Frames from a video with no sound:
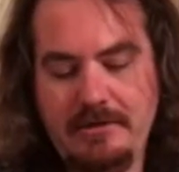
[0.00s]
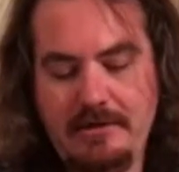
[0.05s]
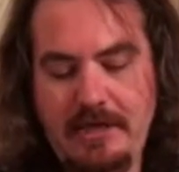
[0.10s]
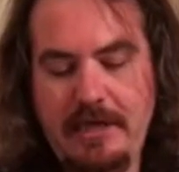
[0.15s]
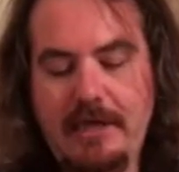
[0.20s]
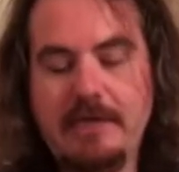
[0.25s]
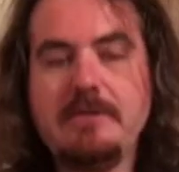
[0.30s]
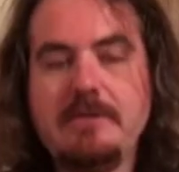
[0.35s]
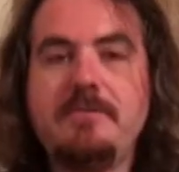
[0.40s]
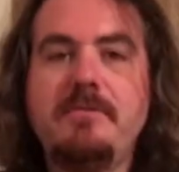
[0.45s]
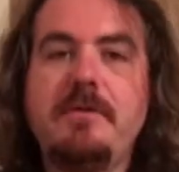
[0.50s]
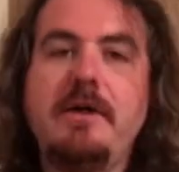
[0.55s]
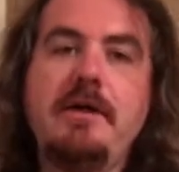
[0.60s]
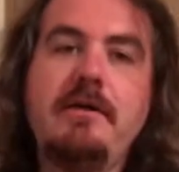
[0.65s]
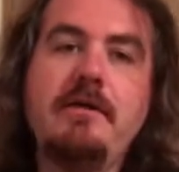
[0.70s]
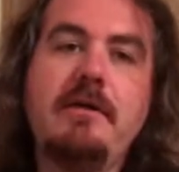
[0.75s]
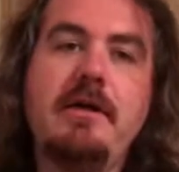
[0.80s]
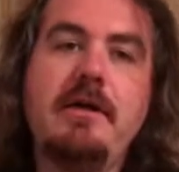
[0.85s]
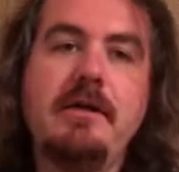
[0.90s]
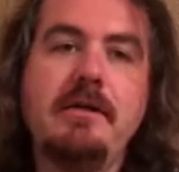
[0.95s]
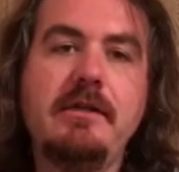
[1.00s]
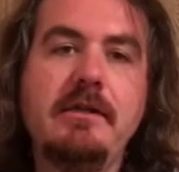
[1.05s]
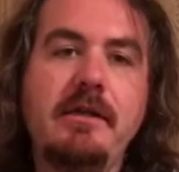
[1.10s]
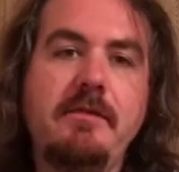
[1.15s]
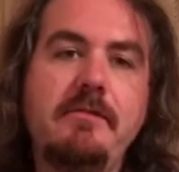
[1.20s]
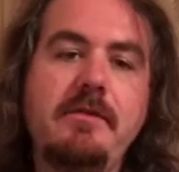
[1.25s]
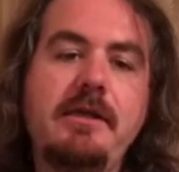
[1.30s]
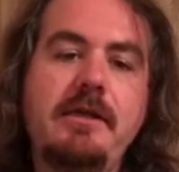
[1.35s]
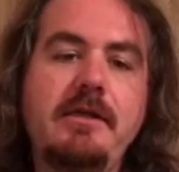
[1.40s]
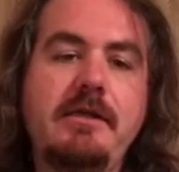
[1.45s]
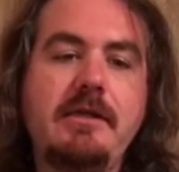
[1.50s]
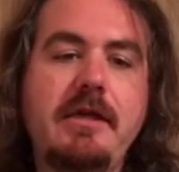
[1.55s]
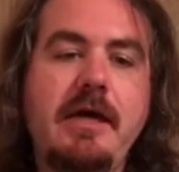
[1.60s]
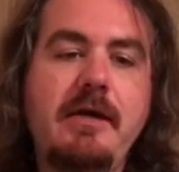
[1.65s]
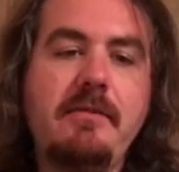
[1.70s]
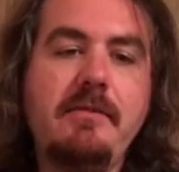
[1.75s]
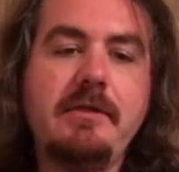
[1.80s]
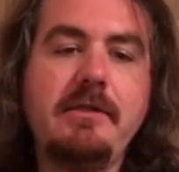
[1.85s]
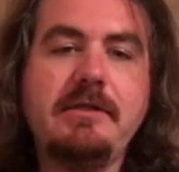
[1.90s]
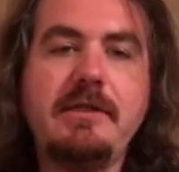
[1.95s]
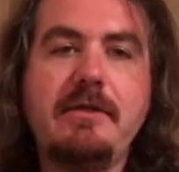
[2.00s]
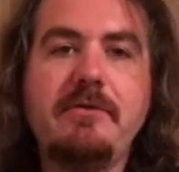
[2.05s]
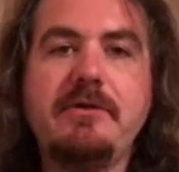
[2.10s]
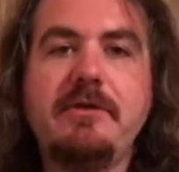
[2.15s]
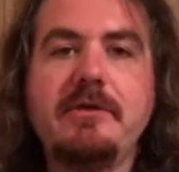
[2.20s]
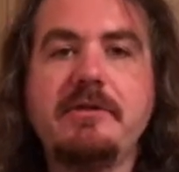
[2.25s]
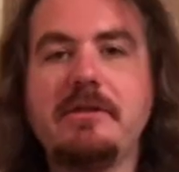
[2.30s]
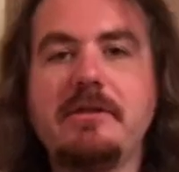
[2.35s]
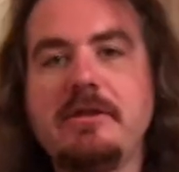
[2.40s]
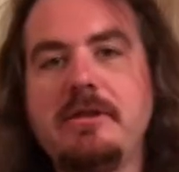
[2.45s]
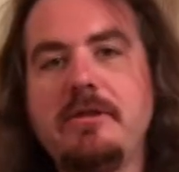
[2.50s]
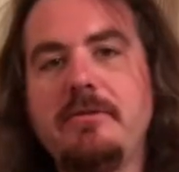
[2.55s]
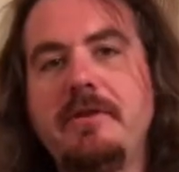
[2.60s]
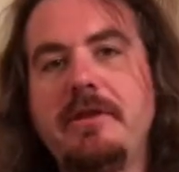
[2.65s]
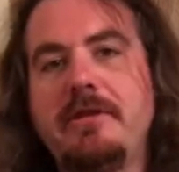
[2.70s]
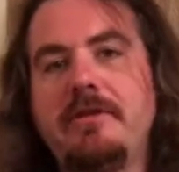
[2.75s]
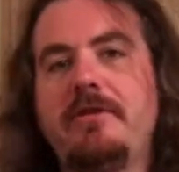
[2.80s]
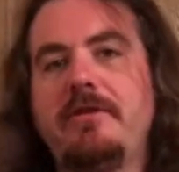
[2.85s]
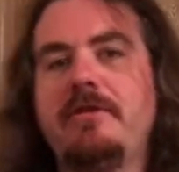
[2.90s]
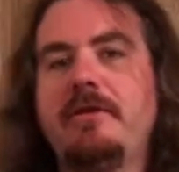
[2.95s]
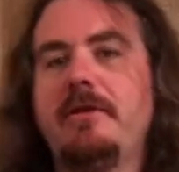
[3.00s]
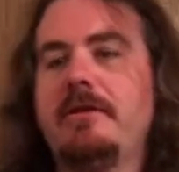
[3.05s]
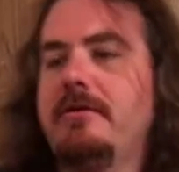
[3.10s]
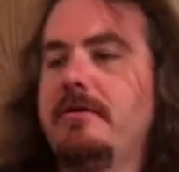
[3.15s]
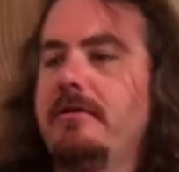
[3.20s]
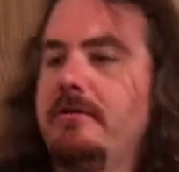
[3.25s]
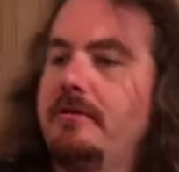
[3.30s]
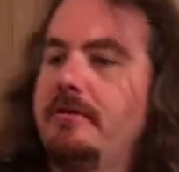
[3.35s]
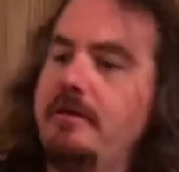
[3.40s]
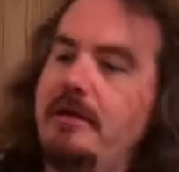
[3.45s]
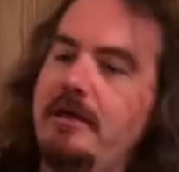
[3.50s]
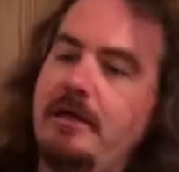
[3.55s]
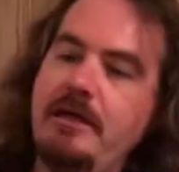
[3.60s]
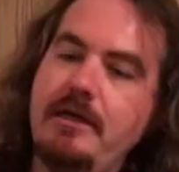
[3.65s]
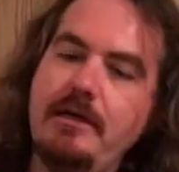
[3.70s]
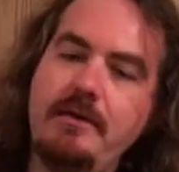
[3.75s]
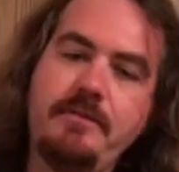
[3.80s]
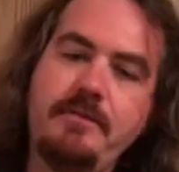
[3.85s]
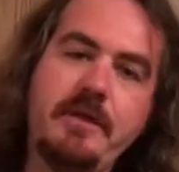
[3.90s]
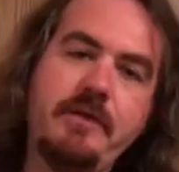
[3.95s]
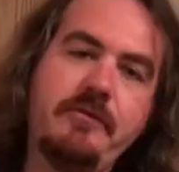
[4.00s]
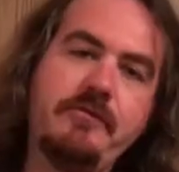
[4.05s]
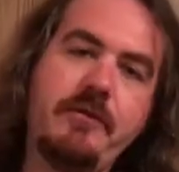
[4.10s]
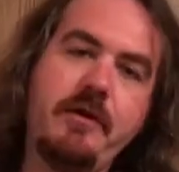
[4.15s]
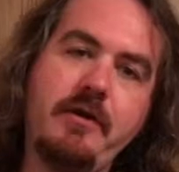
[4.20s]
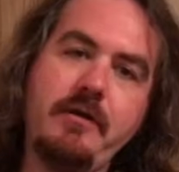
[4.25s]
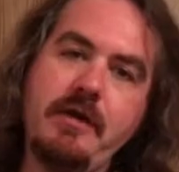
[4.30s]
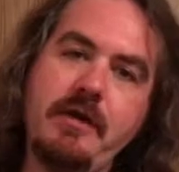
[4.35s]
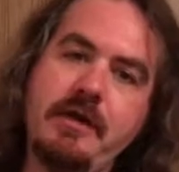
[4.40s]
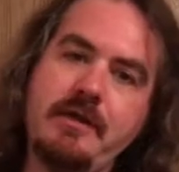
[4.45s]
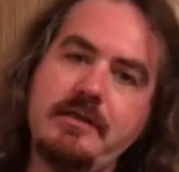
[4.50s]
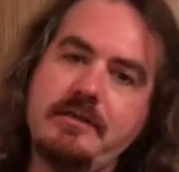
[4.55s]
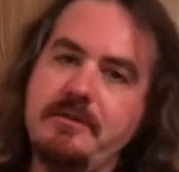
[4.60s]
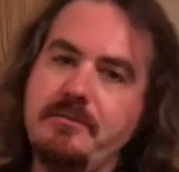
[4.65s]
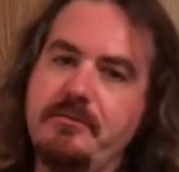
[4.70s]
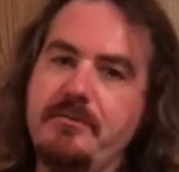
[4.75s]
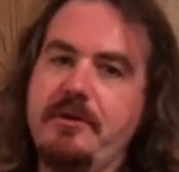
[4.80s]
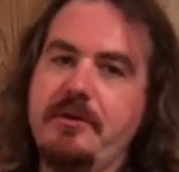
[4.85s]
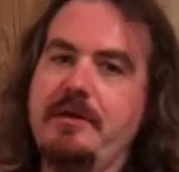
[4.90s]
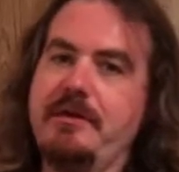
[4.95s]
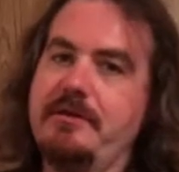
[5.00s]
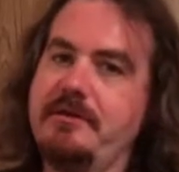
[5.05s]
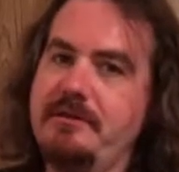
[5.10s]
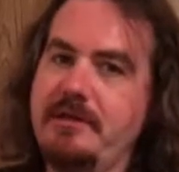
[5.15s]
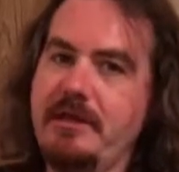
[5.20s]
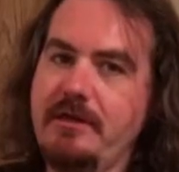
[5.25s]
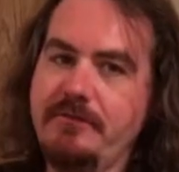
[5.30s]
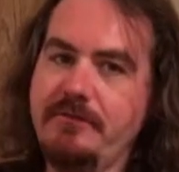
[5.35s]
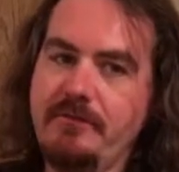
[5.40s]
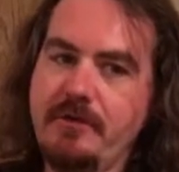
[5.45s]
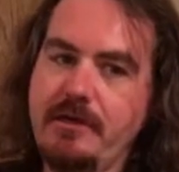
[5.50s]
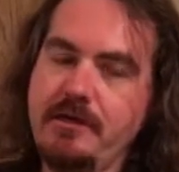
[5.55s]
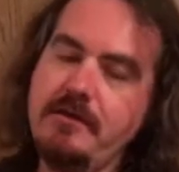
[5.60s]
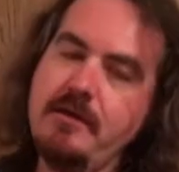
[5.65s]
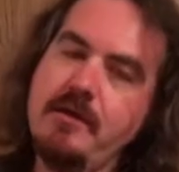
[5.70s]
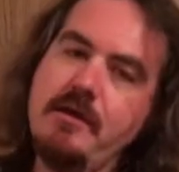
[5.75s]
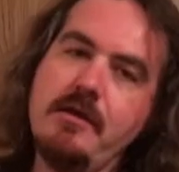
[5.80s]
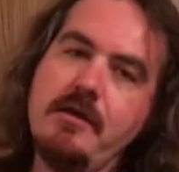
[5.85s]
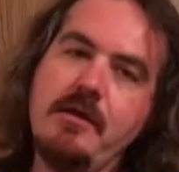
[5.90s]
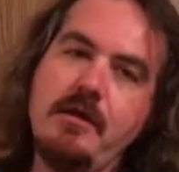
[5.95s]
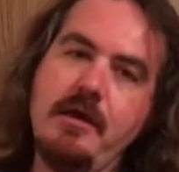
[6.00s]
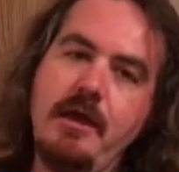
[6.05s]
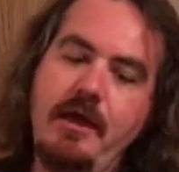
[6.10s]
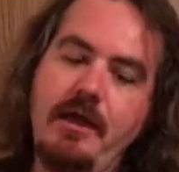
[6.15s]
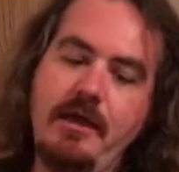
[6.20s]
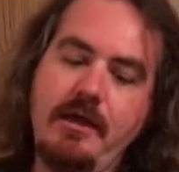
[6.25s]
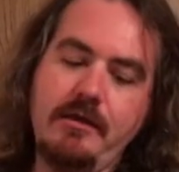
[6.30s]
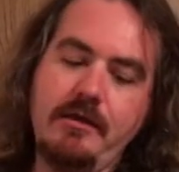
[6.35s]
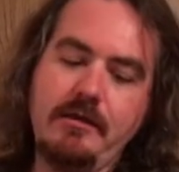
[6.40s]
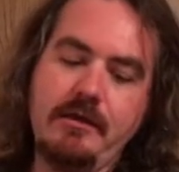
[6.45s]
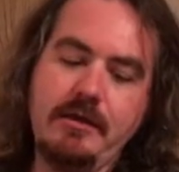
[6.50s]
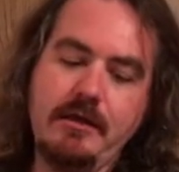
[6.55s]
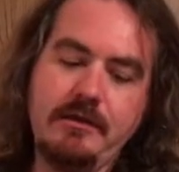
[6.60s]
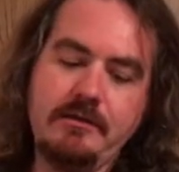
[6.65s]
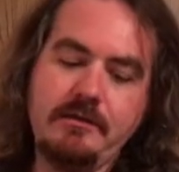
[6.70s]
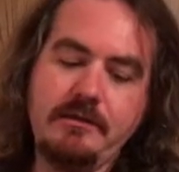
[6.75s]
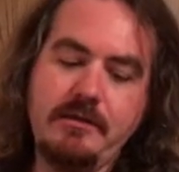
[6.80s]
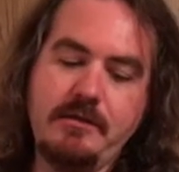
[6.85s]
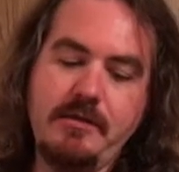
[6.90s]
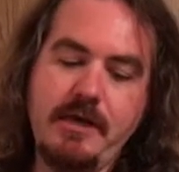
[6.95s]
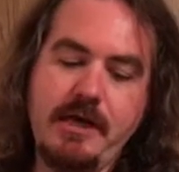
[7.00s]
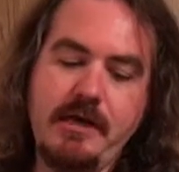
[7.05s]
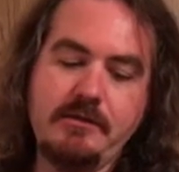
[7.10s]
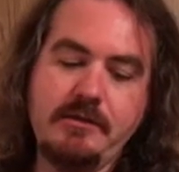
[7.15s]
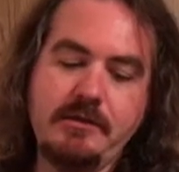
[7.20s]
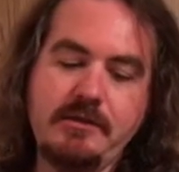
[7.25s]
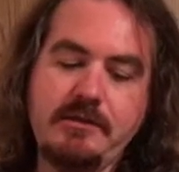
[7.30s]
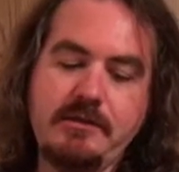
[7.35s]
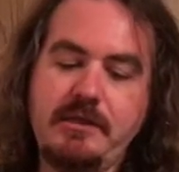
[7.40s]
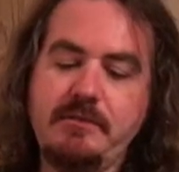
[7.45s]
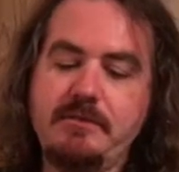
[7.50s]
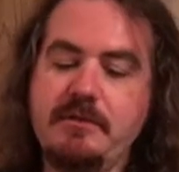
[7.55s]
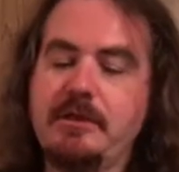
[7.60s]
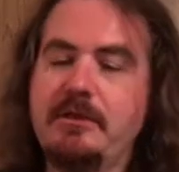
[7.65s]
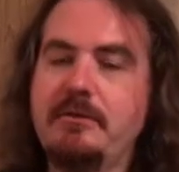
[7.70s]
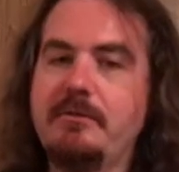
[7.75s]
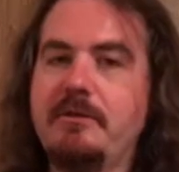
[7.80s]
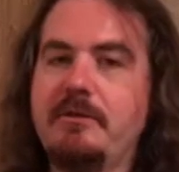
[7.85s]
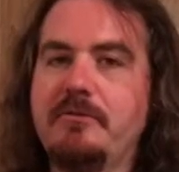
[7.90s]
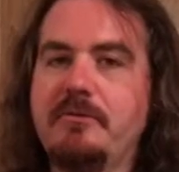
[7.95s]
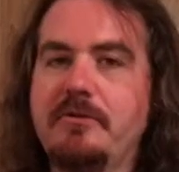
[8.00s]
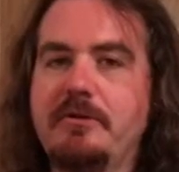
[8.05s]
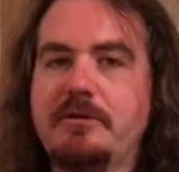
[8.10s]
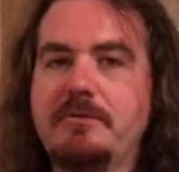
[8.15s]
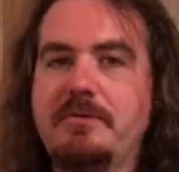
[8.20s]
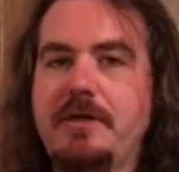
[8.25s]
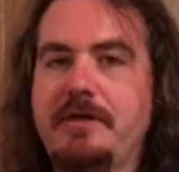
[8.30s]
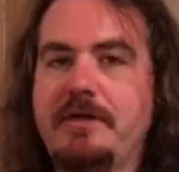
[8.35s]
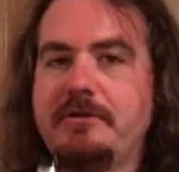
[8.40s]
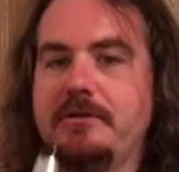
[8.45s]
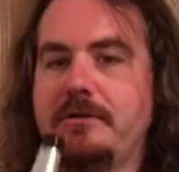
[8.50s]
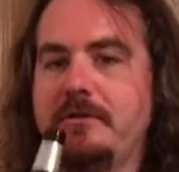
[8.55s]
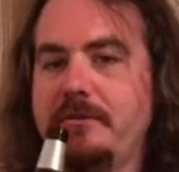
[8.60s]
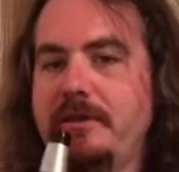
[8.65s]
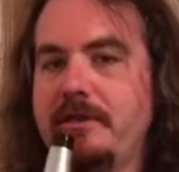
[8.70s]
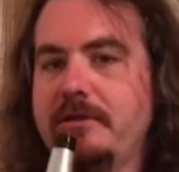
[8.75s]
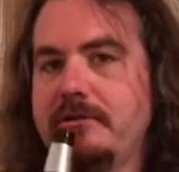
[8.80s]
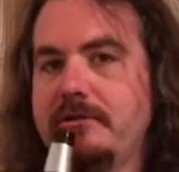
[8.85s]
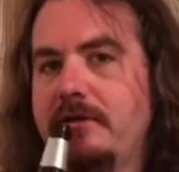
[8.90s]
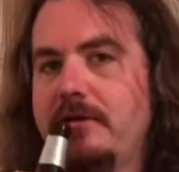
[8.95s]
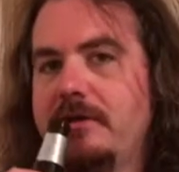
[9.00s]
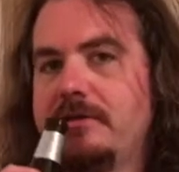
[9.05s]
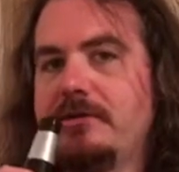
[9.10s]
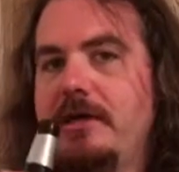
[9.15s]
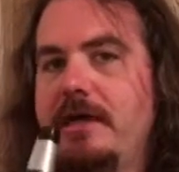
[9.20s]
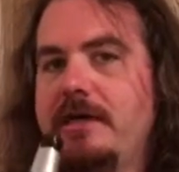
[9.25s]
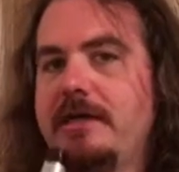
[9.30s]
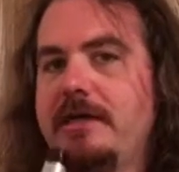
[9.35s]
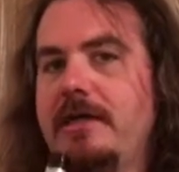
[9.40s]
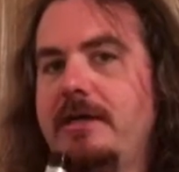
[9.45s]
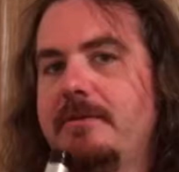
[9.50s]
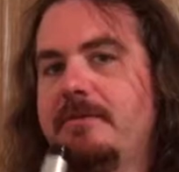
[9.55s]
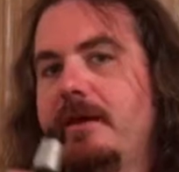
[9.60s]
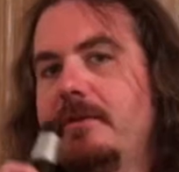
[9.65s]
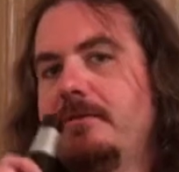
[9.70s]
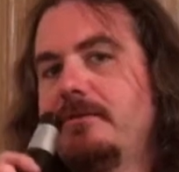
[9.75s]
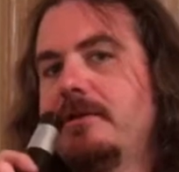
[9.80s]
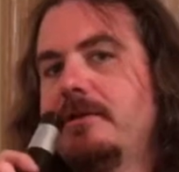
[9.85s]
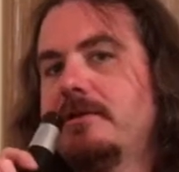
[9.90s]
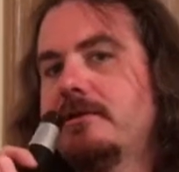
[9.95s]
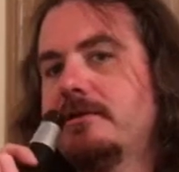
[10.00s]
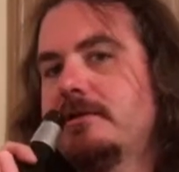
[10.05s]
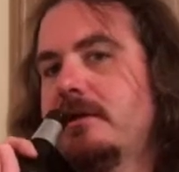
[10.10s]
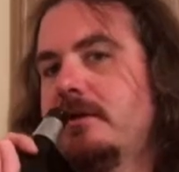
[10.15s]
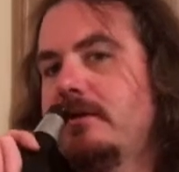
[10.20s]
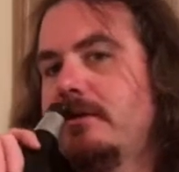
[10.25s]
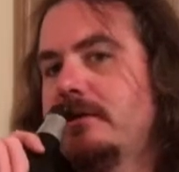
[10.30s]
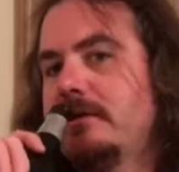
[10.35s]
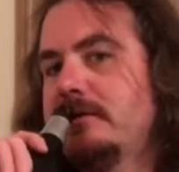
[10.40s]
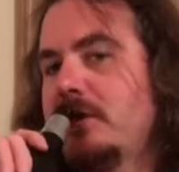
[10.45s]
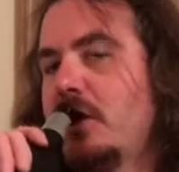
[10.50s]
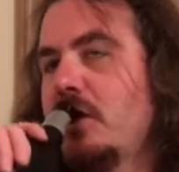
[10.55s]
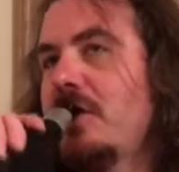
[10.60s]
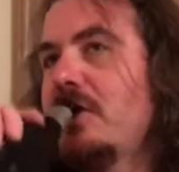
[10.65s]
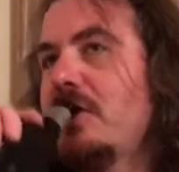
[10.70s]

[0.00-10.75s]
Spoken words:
X-Men Unlimited comics. They were just a little bit thicker as far as the book itself went, and somehow just seemed a little bit more special to me. So I tried to keep up with this series.